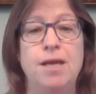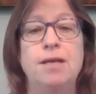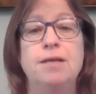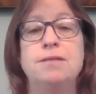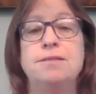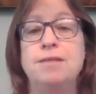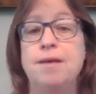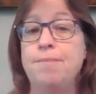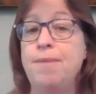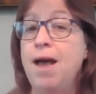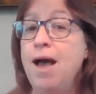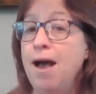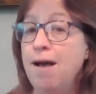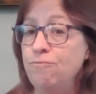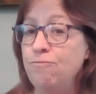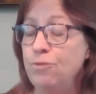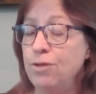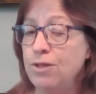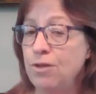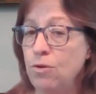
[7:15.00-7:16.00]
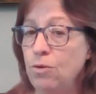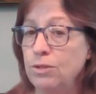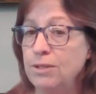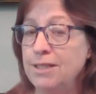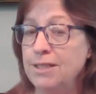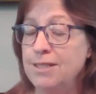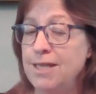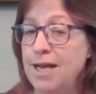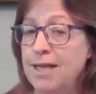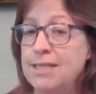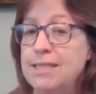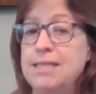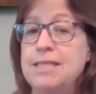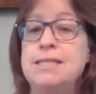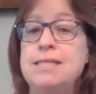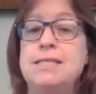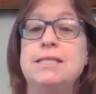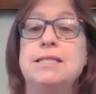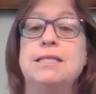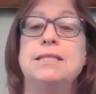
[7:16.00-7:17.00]
Some have withholding
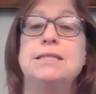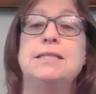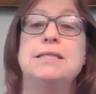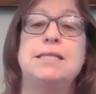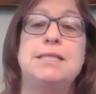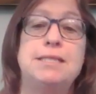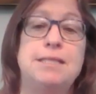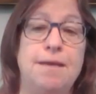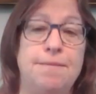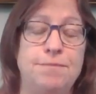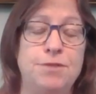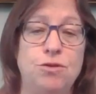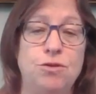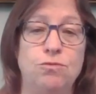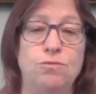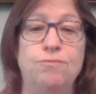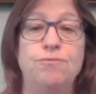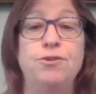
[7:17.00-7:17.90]
taxes, some don't.